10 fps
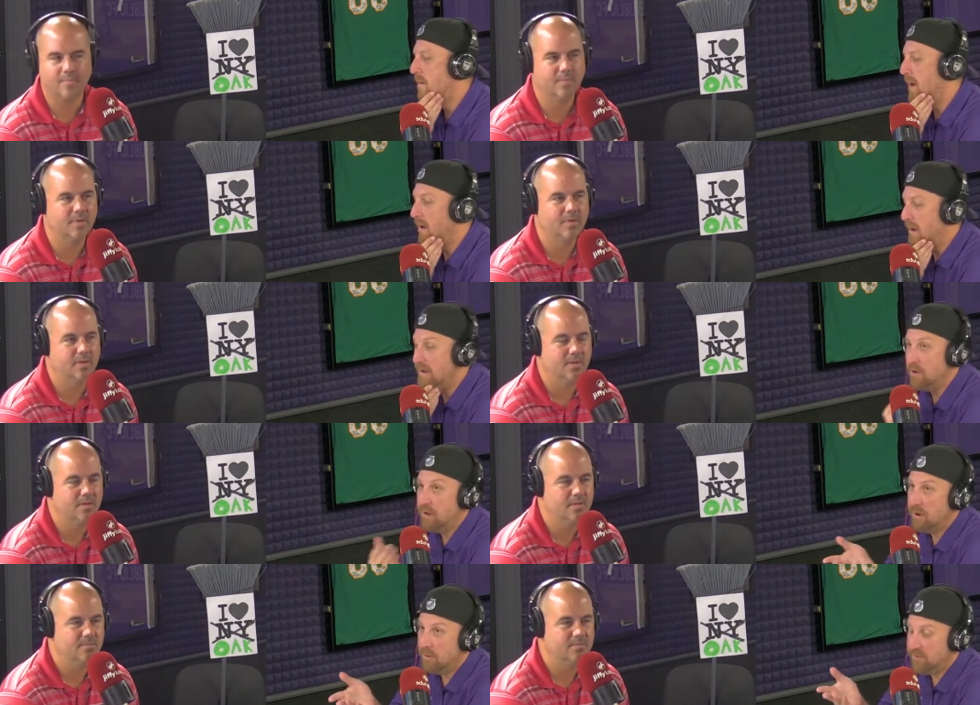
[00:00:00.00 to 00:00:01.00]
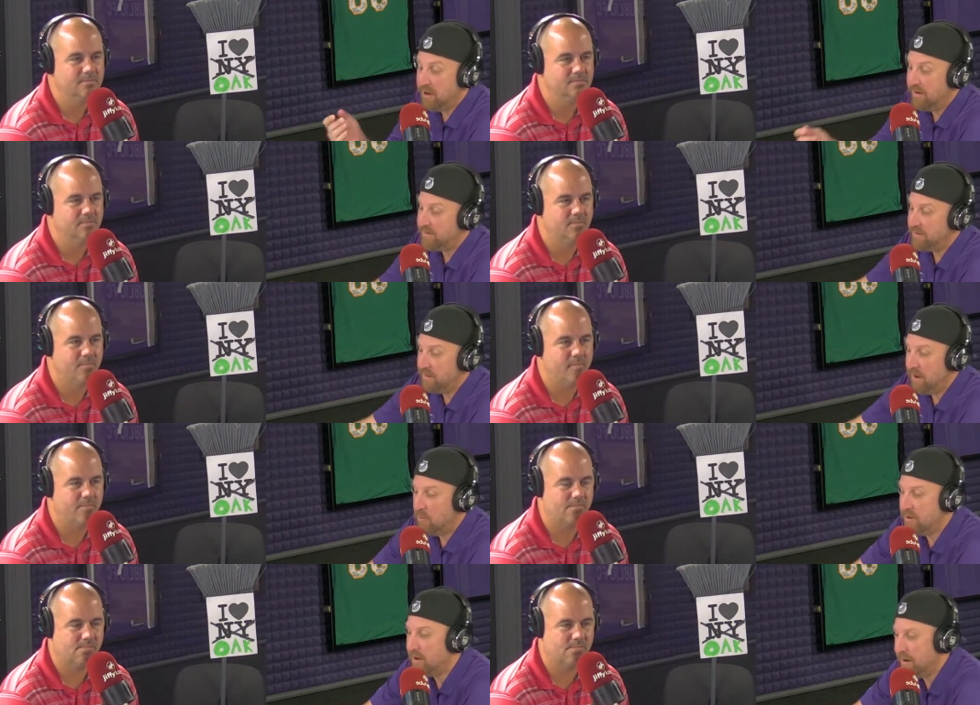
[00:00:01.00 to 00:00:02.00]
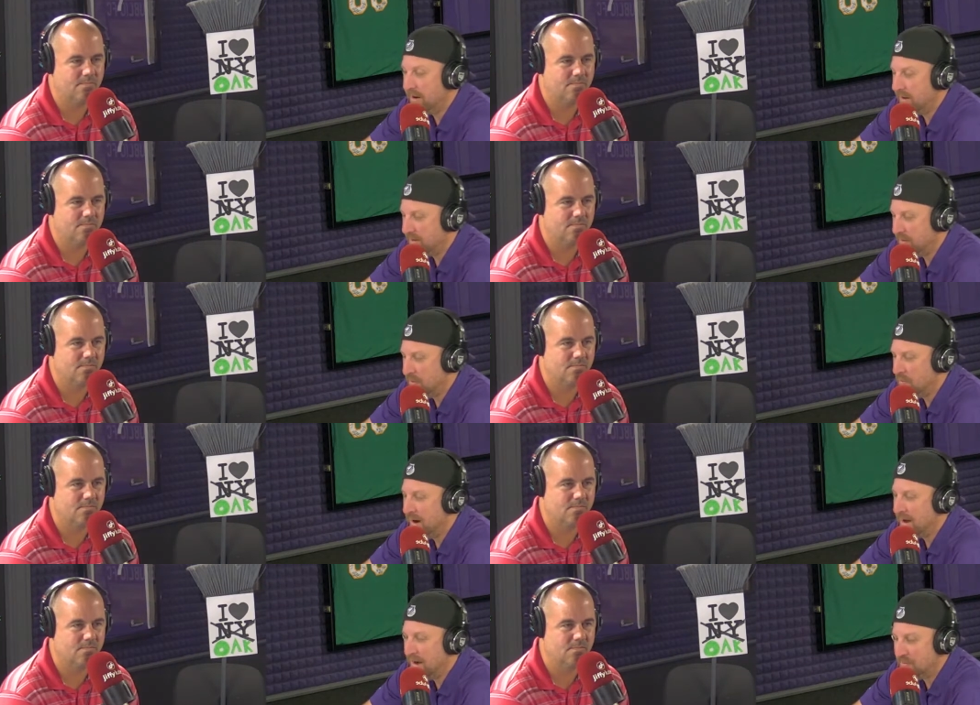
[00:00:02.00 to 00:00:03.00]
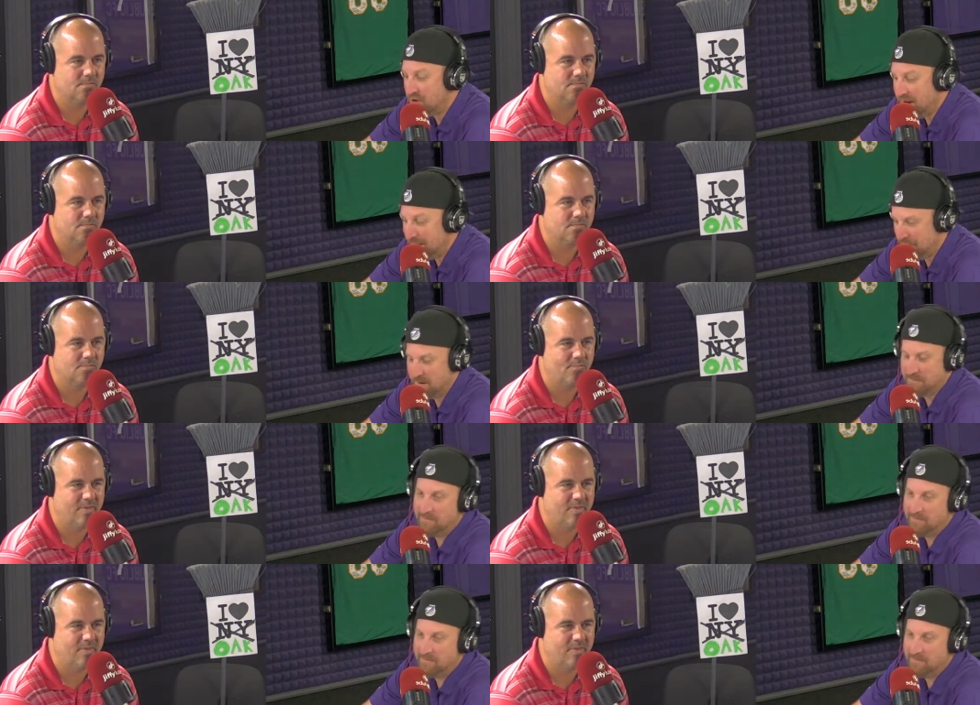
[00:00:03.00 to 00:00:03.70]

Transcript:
Speaker 1: Well, and you know, Jason, uh, we're talking to Grey Cup champion.